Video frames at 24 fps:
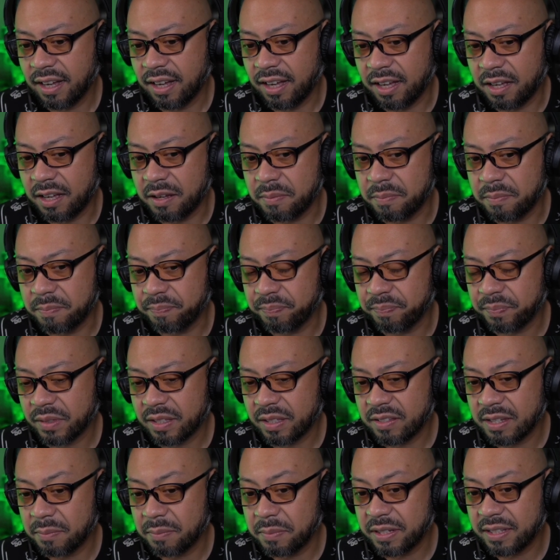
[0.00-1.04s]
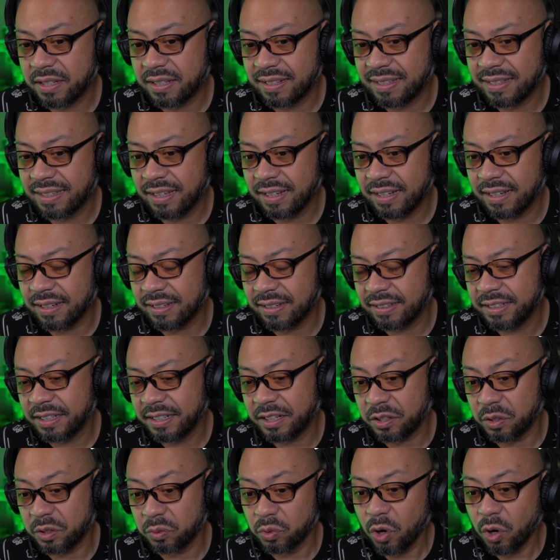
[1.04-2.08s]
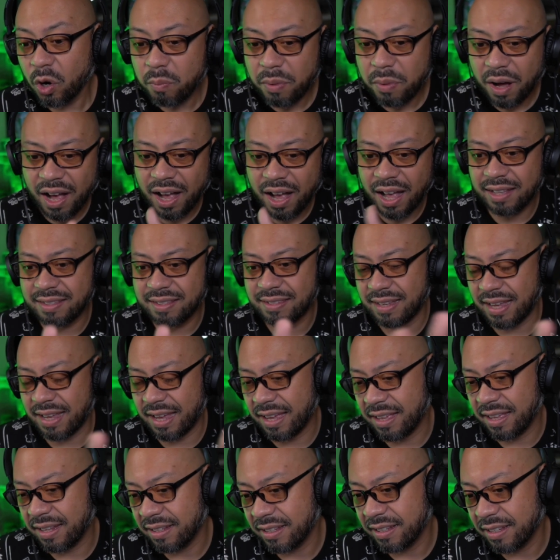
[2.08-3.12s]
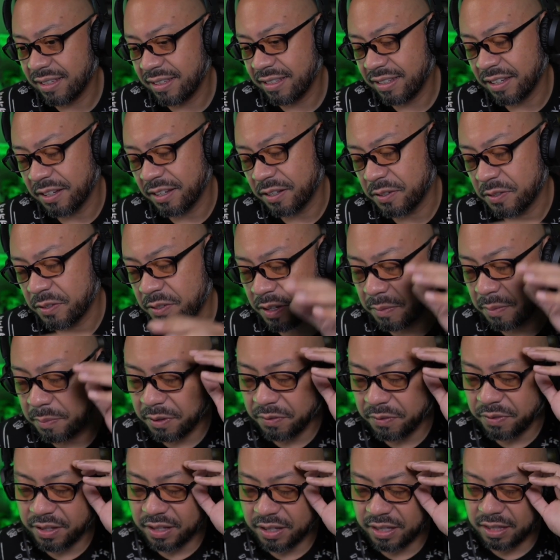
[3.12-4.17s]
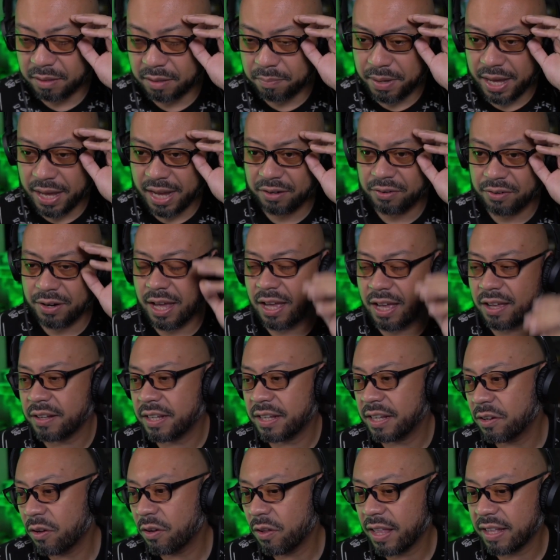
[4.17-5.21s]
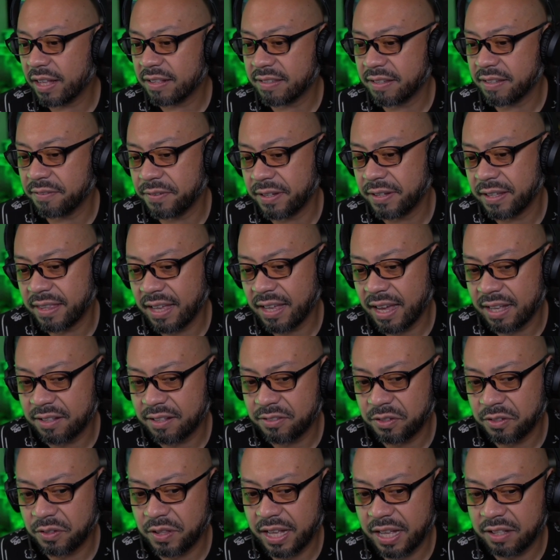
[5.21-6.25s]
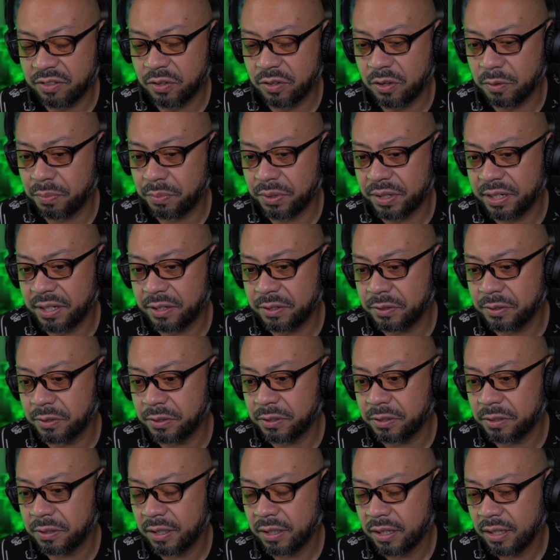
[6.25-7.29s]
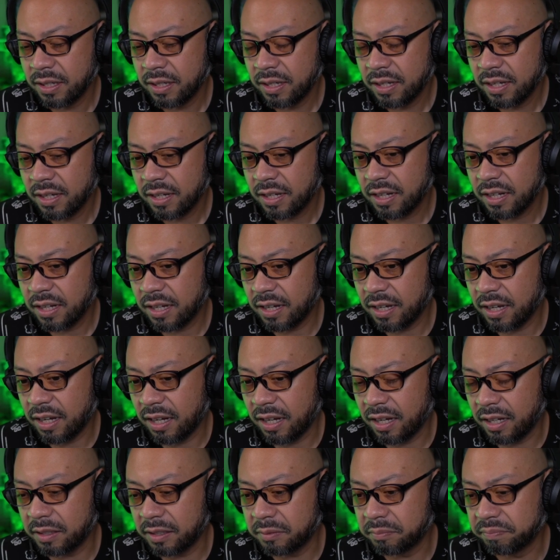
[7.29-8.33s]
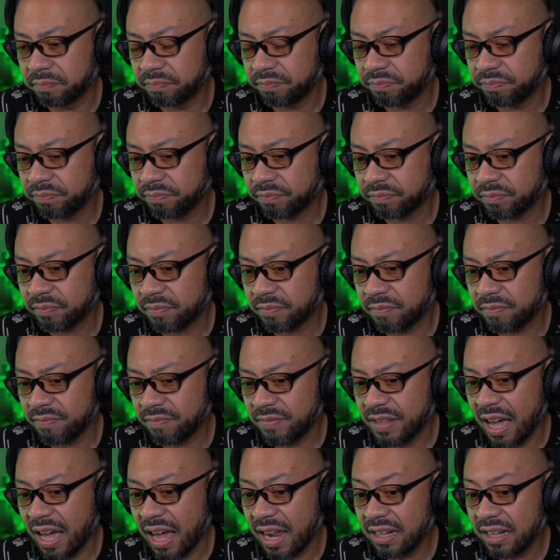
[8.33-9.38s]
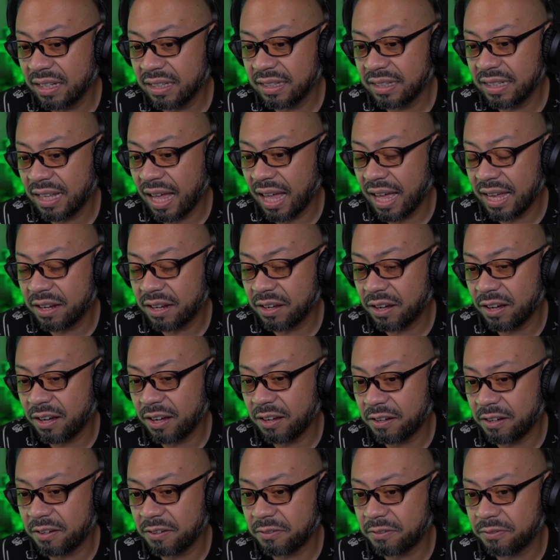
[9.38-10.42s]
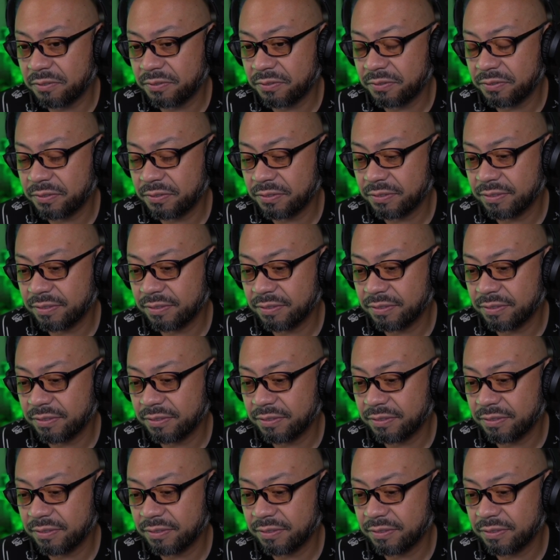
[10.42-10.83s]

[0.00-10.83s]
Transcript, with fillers: some of the you know, the robots and, you know, some of the background and all that stuff like that. So that's all pretty cool. Not a lot of